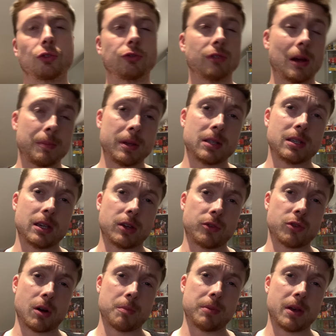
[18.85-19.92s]
Grab your team
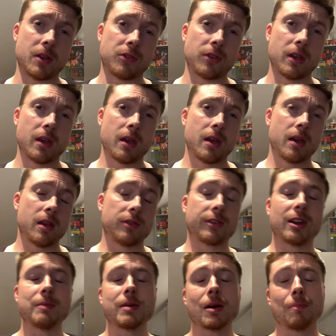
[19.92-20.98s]
crumpets. It's
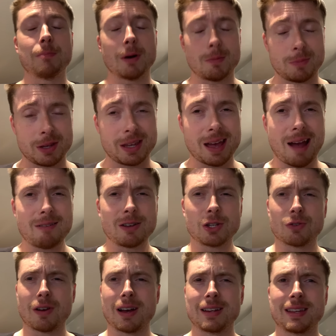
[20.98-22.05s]
going to be a bumpy carriage
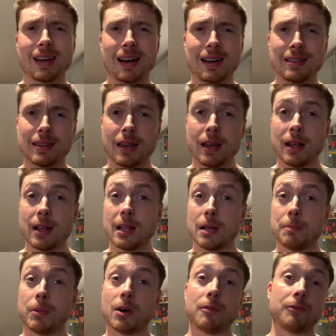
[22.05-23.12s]
ride, guys.
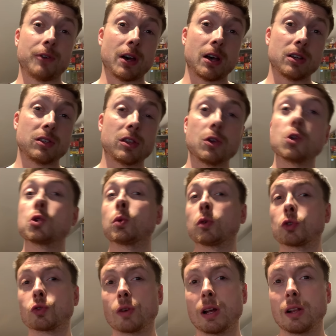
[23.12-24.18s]
But first, the usual
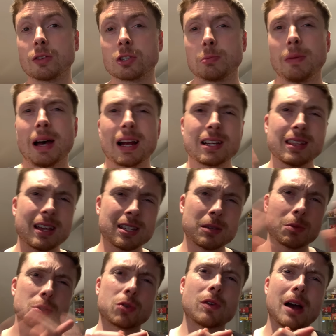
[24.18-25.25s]
drill, smash that
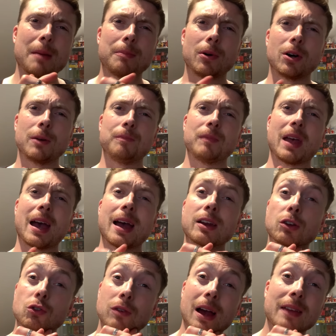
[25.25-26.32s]
subscribe button
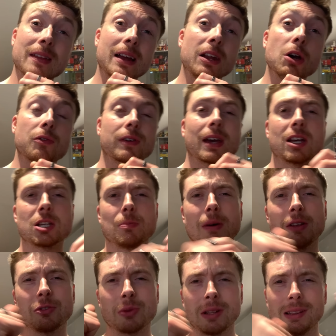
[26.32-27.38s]
and crank that notification
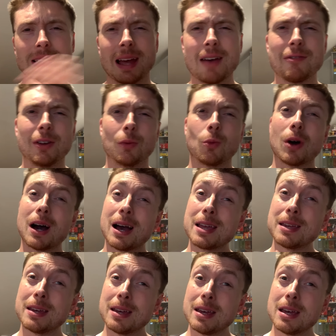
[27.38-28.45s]
bell to eleven.
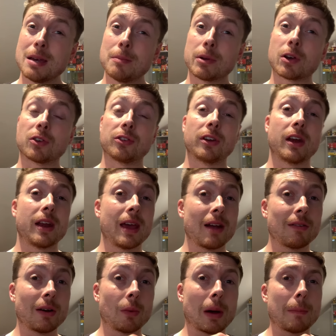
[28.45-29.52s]
Why? Because in an
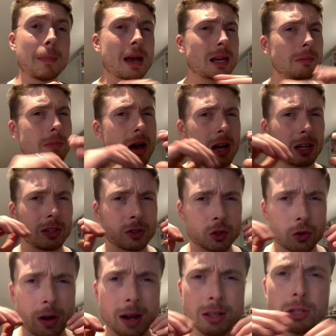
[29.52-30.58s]
era where Meghan Markle is
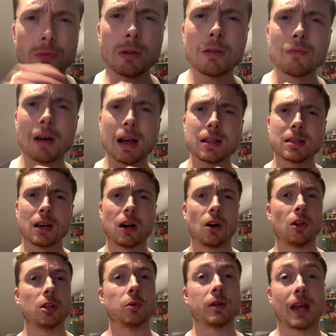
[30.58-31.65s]
trying to rewrite her
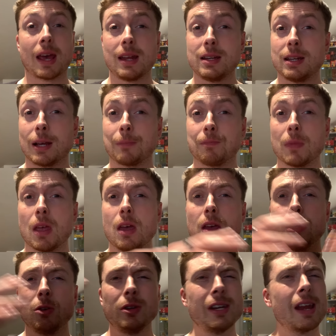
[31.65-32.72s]
Hollywood ending,
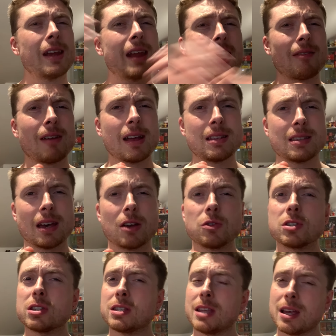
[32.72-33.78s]
you need a narrator who
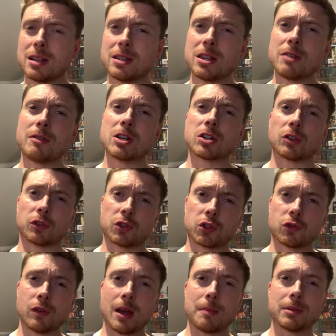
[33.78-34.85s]
sticks to the original
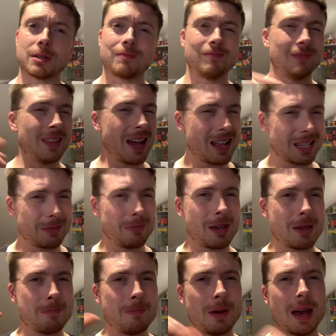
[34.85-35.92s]
script. That's
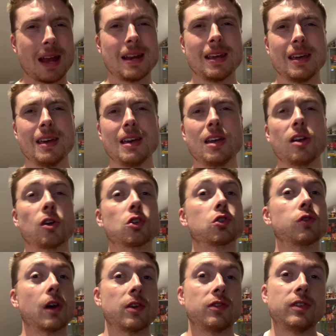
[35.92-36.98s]
me, Ben, your
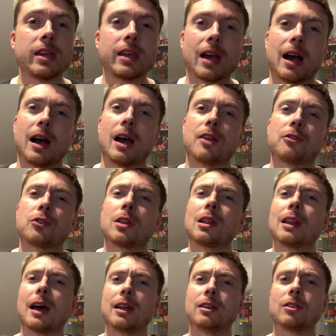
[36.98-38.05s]
trusty guide through the
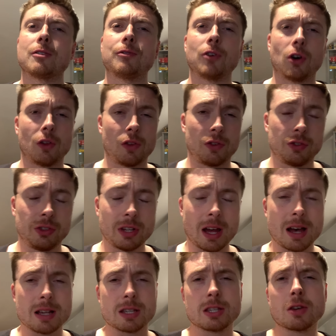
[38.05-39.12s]
land of the fallen
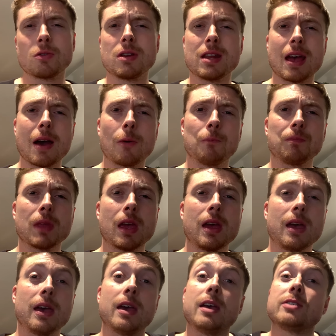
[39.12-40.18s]
stars. So now,
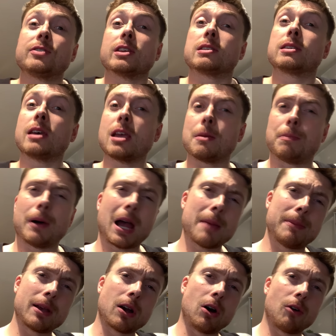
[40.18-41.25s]
here's the tea,
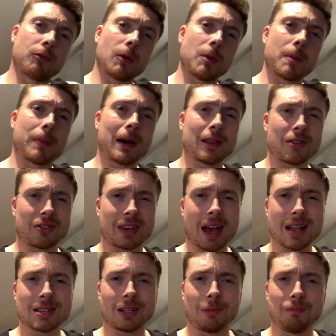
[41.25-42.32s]
piping hot from the palace
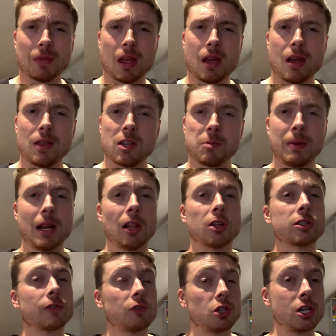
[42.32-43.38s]
kettle. There's been a
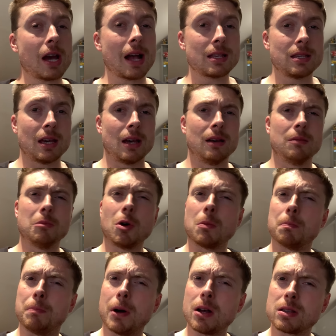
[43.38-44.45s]
lot of chatter, more
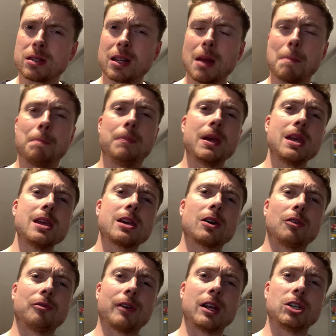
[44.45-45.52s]
buzz than a bee
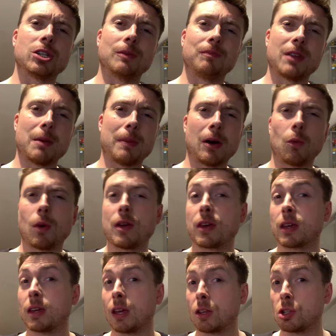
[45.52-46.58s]
convention, about whether
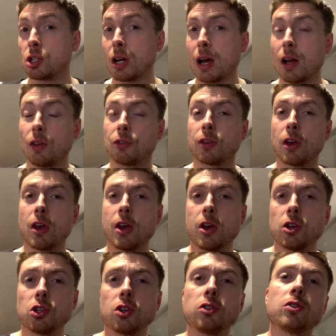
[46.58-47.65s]
King Charles
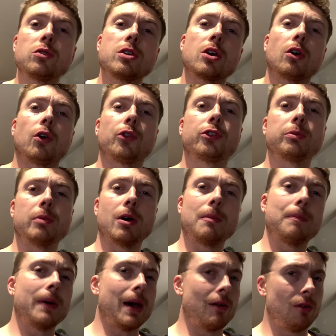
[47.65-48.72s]
should do the
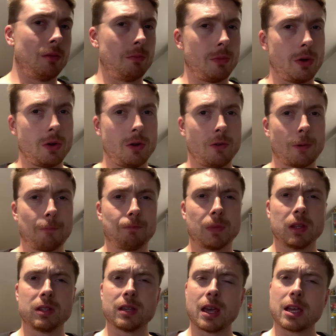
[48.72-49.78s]
ultimate parent move
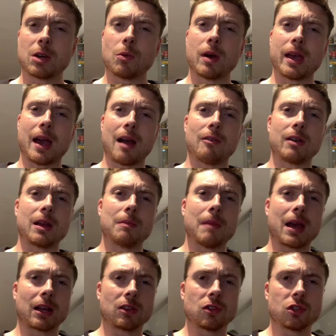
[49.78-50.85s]
and take away Harry and
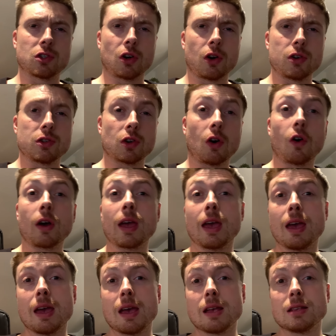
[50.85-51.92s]
Meghan's toys, or
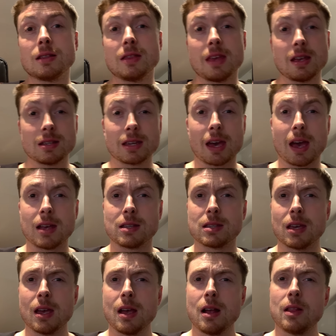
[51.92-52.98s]
in this case,
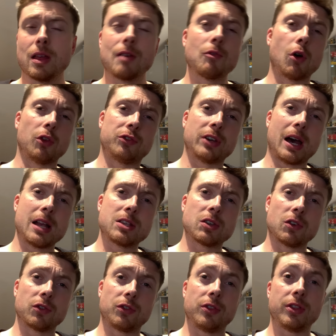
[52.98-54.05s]
their royal titles.